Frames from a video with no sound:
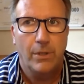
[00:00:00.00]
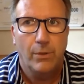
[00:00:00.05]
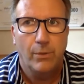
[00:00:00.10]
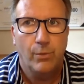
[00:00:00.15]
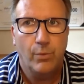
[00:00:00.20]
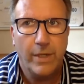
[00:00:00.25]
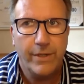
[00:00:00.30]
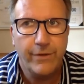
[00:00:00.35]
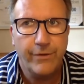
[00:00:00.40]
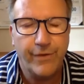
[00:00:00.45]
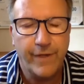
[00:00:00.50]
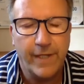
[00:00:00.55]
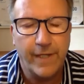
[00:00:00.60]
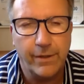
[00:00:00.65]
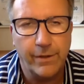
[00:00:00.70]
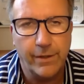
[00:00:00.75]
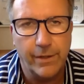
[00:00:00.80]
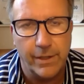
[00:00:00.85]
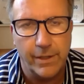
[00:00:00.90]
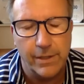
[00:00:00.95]
One
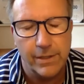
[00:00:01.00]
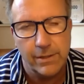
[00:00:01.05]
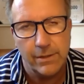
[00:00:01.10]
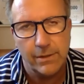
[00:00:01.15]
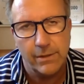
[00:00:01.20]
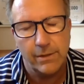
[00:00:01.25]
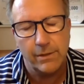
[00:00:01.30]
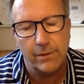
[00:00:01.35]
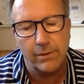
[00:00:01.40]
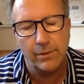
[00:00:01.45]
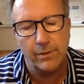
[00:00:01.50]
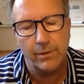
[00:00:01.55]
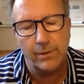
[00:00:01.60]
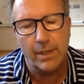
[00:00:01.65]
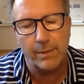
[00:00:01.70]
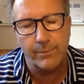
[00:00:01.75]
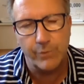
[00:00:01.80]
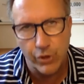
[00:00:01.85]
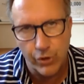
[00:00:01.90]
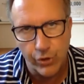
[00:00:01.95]
thing that
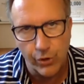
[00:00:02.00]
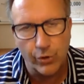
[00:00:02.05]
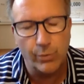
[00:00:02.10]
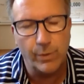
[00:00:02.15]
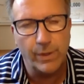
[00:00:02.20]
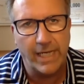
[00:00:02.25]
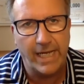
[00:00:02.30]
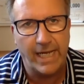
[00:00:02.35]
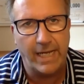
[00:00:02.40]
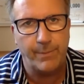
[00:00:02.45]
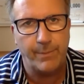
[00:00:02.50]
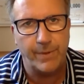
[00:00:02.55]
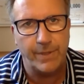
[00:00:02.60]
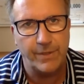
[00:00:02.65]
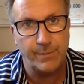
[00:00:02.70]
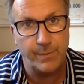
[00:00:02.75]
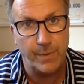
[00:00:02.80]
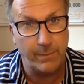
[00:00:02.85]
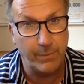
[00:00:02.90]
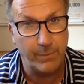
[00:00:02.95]
I'm sure will happen
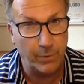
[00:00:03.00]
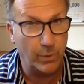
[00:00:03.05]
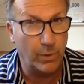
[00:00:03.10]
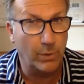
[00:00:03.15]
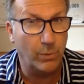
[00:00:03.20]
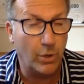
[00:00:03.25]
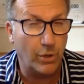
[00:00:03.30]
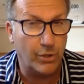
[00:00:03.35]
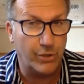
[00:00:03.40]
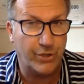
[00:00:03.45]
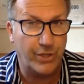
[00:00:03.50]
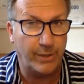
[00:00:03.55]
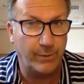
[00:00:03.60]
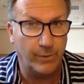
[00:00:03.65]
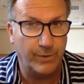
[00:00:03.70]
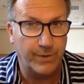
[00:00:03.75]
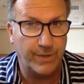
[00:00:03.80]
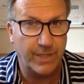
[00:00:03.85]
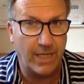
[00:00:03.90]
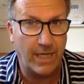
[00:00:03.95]
is people who are watching
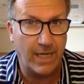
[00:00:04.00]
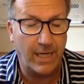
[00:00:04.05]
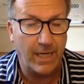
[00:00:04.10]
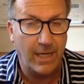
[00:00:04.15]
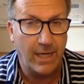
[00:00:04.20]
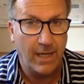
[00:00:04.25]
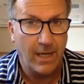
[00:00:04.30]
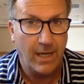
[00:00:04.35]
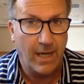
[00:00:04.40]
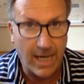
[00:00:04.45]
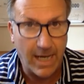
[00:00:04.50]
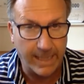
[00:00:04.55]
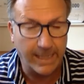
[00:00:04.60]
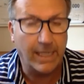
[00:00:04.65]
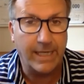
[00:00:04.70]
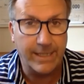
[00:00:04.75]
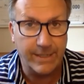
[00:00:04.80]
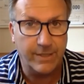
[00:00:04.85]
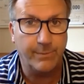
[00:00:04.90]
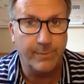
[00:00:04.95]
will say, I'd
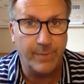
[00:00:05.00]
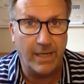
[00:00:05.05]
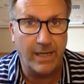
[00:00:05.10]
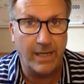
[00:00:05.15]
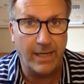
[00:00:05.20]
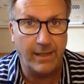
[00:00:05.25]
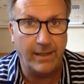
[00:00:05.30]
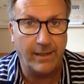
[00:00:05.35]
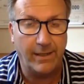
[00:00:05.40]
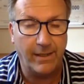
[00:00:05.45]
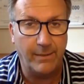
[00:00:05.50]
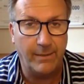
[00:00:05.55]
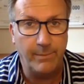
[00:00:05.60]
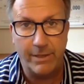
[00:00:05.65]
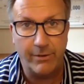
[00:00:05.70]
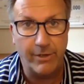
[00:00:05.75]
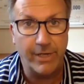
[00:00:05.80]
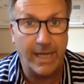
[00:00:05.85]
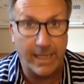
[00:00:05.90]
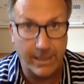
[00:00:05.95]
like to buy a
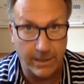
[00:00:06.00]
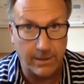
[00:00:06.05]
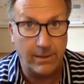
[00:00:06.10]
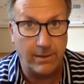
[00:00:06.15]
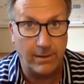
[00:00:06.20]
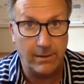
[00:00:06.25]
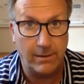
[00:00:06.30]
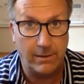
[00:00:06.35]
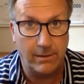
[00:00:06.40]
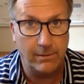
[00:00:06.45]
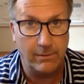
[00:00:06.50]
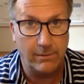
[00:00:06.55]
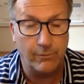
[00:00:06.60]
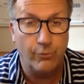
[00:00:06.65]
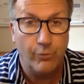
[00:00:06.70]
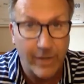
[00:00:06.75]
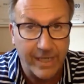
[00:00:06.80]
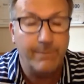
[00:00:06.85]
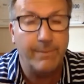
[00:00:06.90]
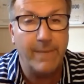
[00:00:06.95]
Myriad
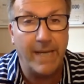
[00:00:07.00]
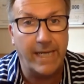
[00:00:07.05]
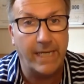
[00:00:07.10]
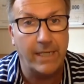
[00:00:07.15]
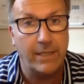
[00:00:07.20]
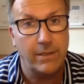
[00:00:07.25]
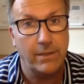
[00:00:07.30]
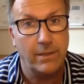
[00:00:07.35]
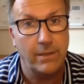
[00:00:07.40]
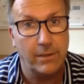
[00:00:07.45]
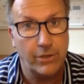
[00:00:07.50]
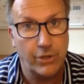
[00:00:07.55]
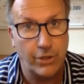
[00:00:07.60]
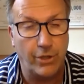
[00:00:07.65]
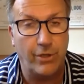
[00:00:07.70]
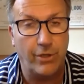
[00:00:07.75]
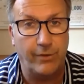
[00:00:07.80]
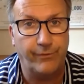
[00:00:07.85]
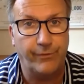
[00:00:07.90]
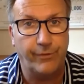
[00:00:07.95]
remade
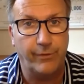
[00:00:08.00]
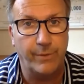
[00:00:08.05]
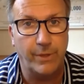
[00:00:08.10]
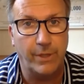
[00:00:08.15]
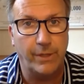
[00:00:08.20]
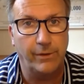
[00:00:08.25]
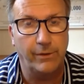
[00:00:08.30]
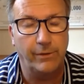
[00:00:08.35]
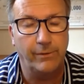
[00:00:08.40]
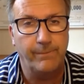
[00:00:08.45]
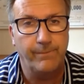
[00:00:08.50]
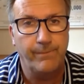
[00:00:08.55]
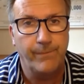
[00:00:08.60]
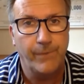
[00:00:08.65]
shirt from you.